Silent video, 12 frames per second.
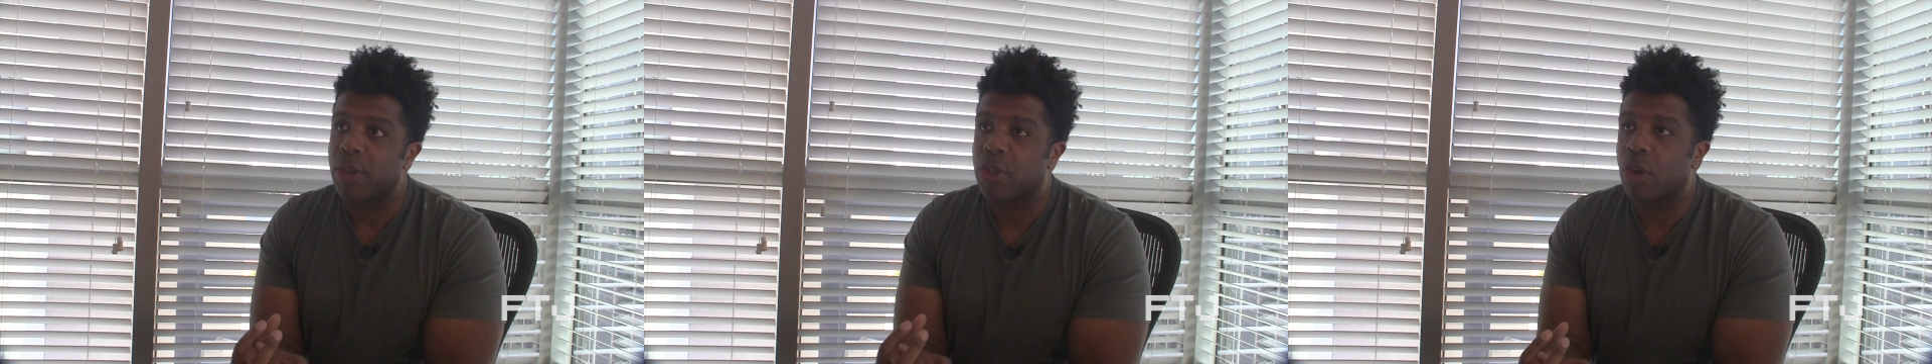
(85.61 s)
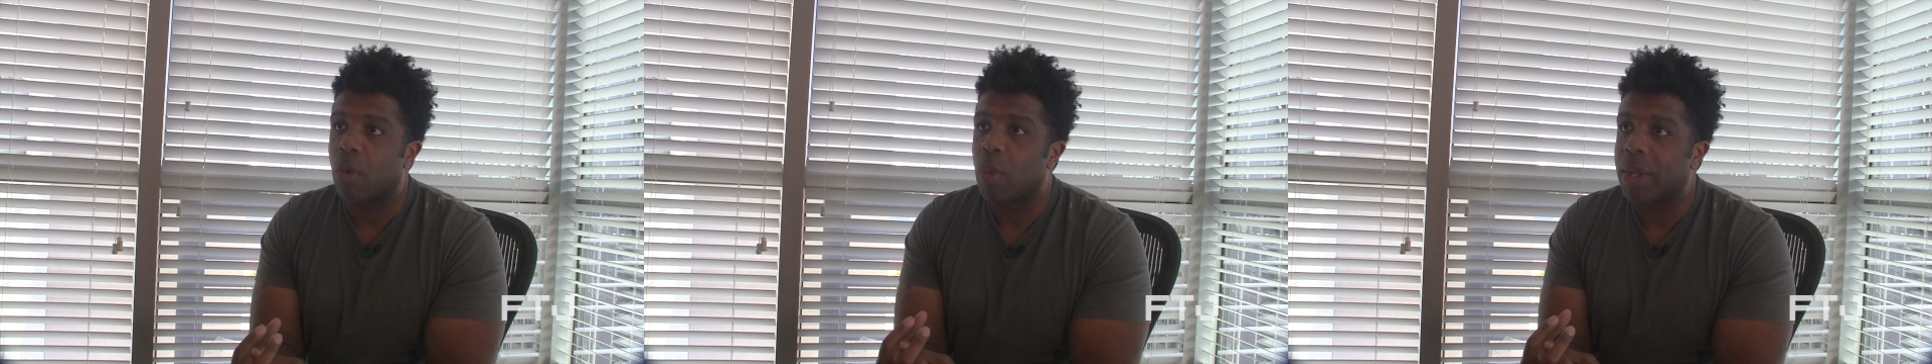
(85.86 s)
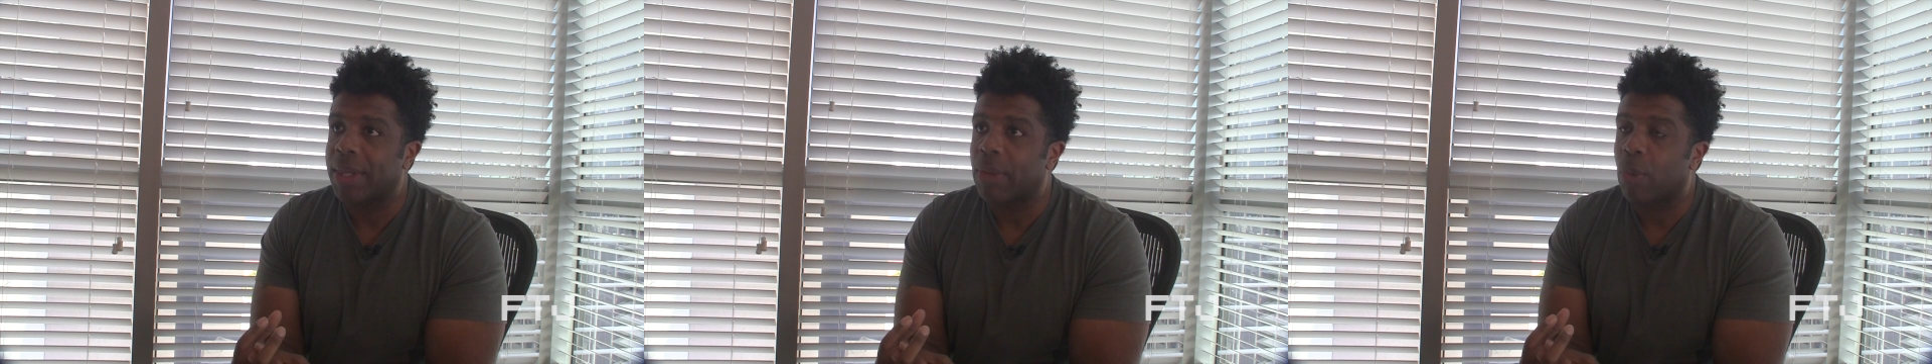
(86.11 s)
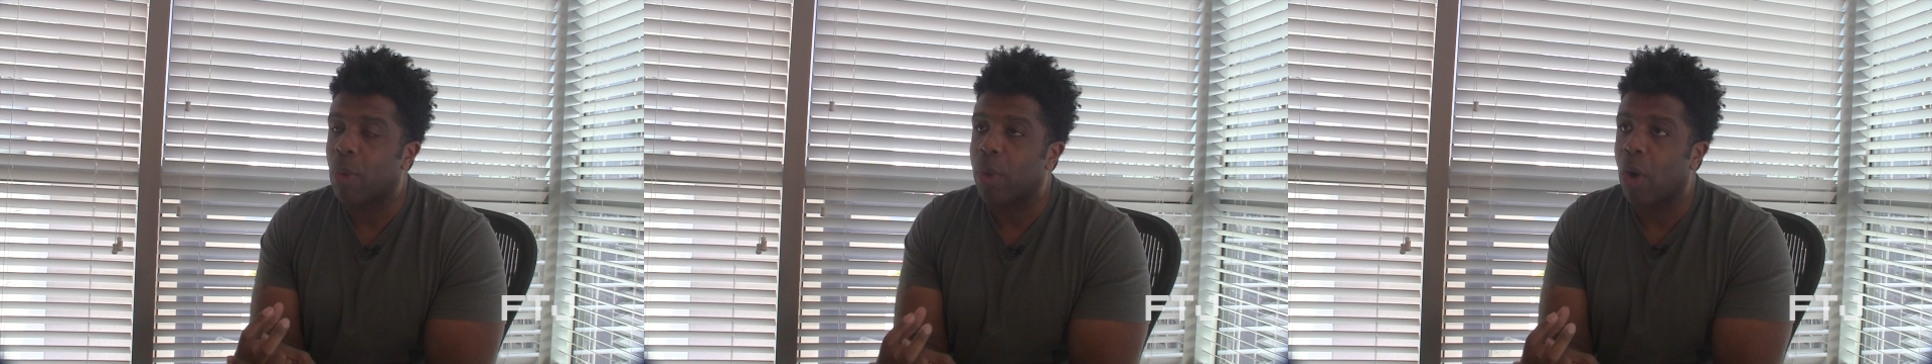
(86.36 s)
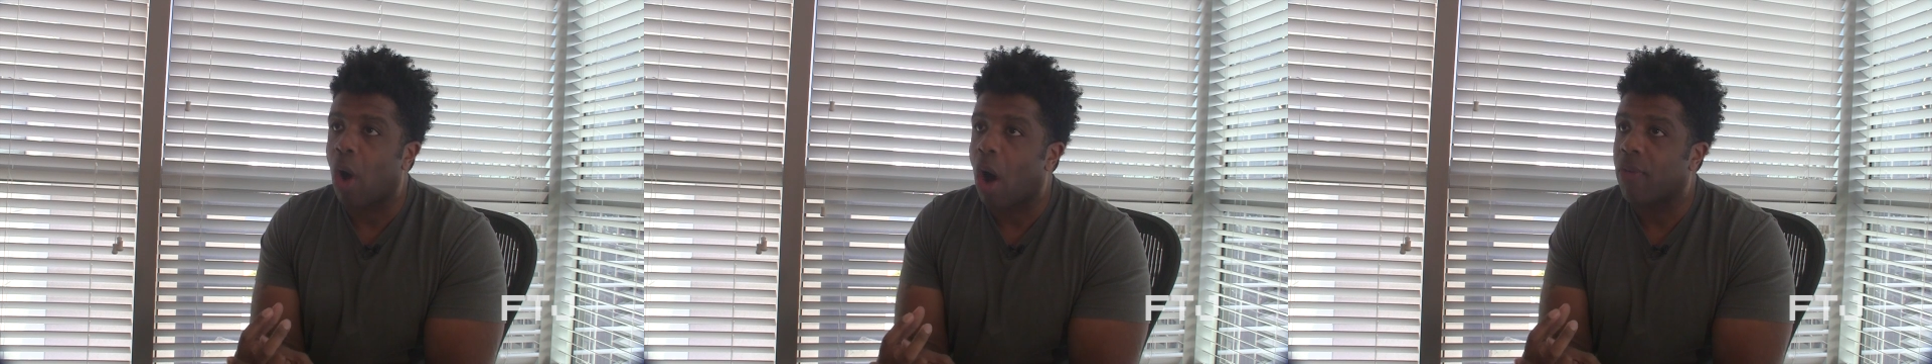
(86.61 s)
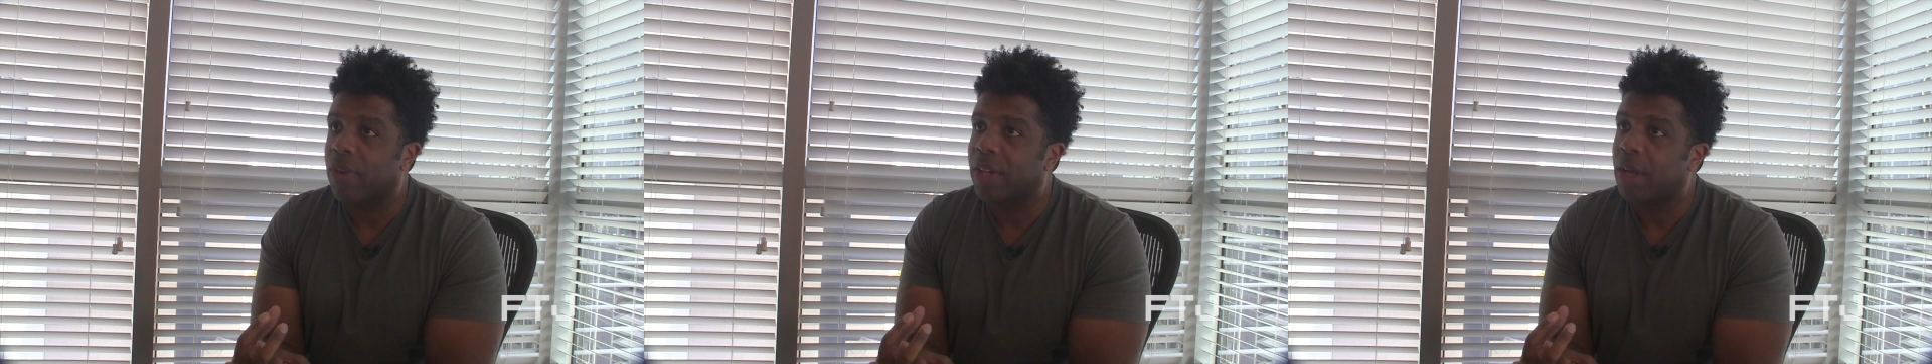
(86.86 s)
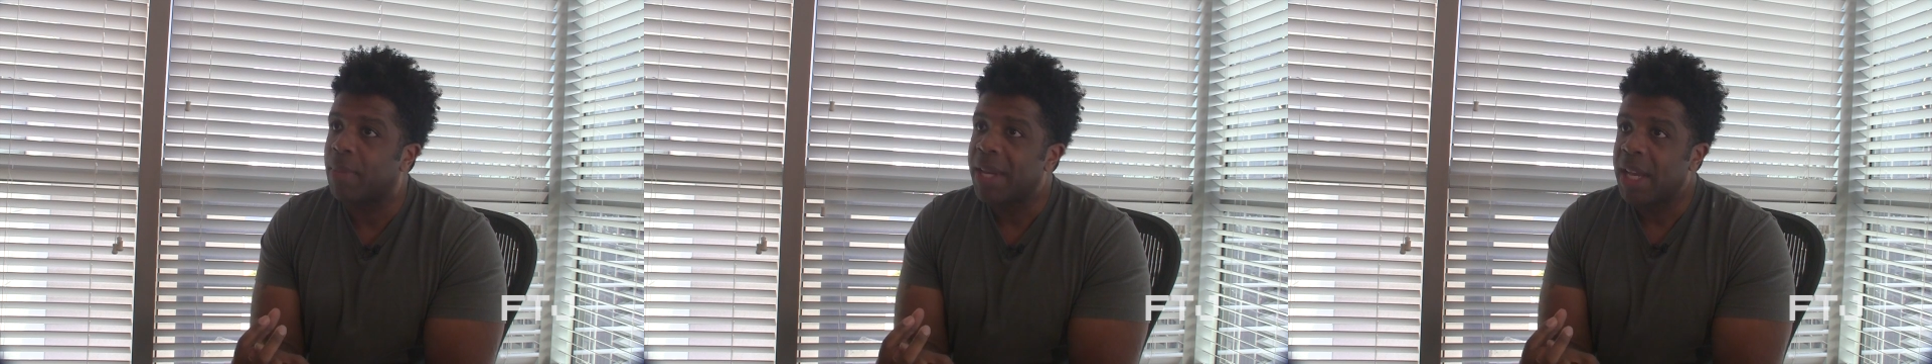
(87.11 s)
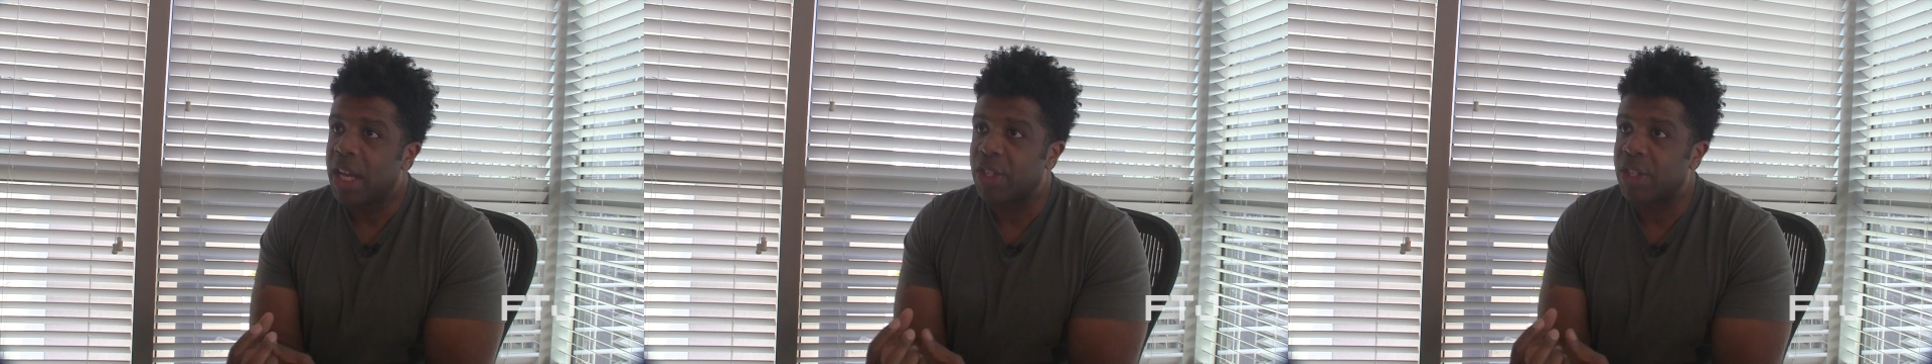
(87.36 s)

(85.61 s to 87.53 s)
And so what we're offering them